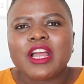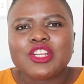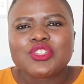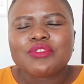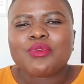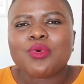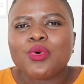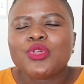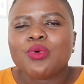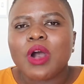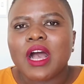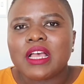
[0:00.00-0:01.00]
regardless of
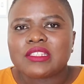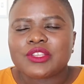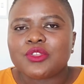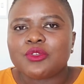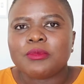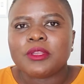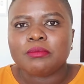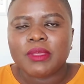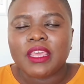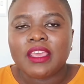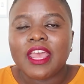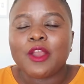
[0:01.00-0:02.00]
who you are as a human
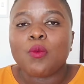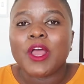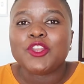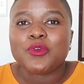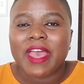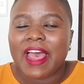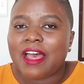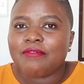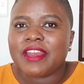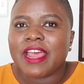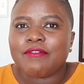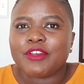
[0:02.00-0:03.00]
being and what you
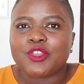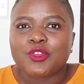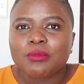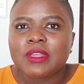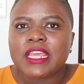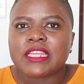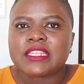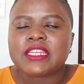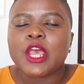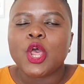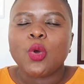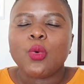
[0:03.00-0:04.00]
have and have
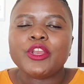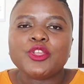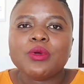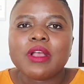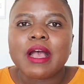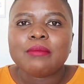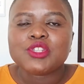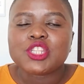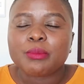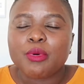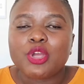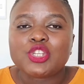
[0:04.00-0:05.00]
accumulated, when you come
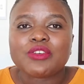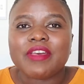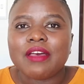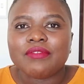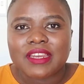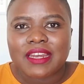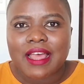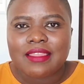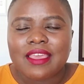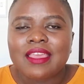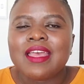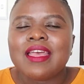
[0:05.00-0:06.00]
to the point of having
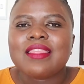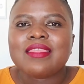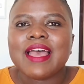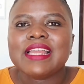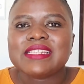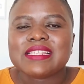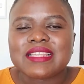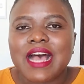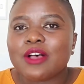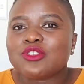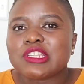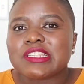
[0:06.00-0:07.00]
nothing, that is
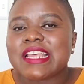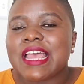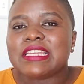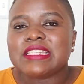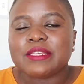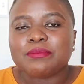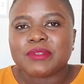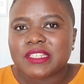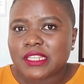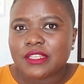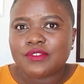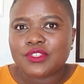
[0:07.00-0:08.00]
how society
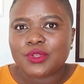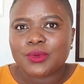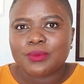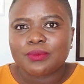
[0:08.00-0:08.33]
perceives